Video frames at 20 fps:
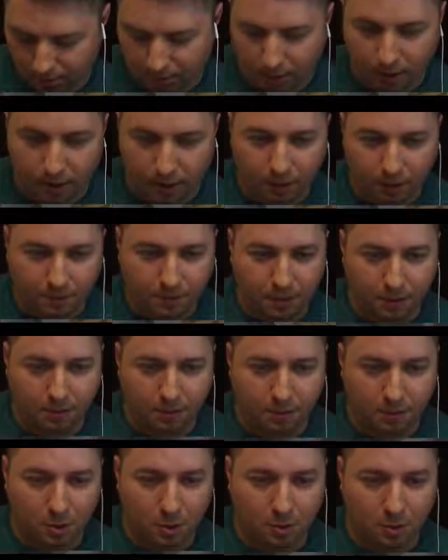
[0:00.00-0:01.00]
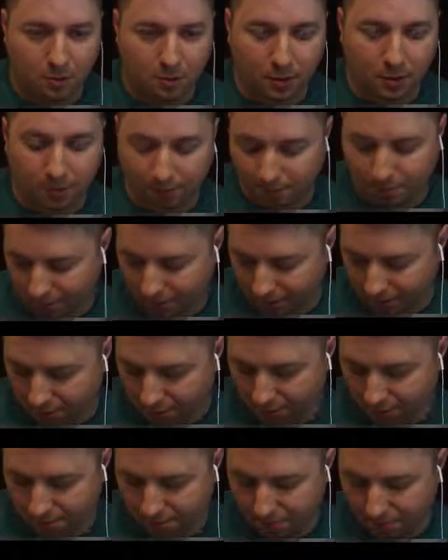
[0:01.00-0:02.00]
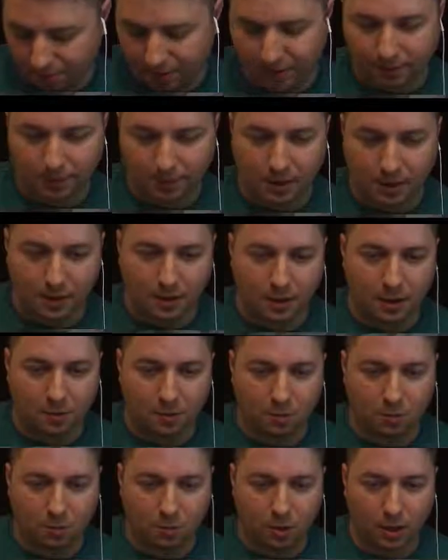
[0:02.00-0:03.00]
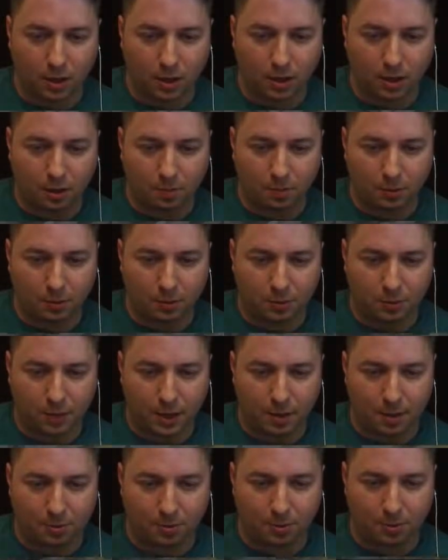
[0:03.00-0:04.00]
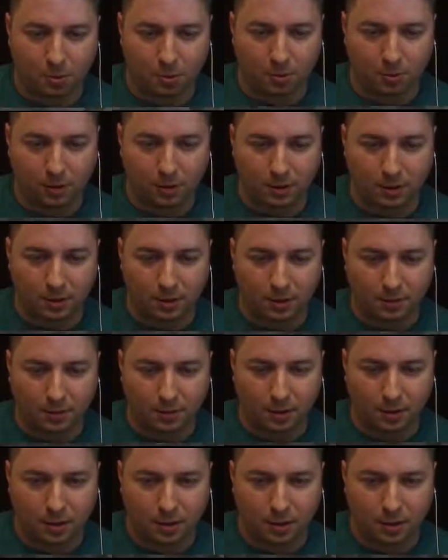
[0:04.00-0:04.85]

I've done some other things, but one of the big things I did between episodes is